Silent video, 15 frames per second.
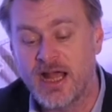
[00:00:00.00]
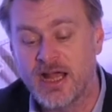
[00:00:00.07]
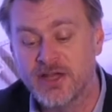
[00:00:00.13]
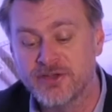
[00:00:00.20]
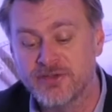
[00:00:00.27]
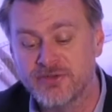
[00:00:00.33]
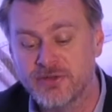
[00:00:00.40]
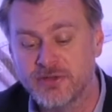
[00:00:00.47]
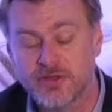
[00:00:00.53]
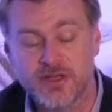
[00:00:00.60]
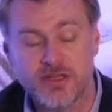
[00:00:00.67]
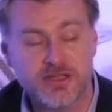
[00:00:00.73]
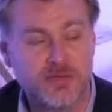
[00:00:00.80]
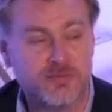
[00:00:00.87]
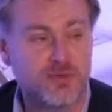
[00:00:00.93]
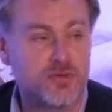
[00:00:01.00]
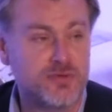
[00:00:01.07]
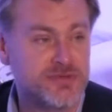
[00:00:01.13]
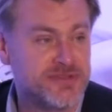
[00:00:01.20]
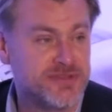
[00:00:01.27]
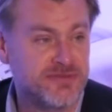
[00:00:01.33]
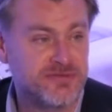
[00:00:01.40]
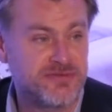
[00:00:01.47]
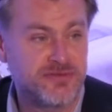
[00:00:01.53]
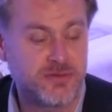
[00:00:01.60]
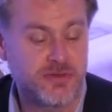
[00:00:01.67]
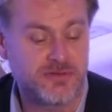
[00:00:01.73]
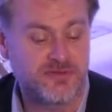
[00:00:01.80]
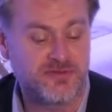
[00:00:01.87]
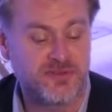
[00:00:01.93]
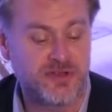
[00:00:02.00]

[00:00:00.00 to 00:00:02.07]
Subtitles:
And looking at the importance of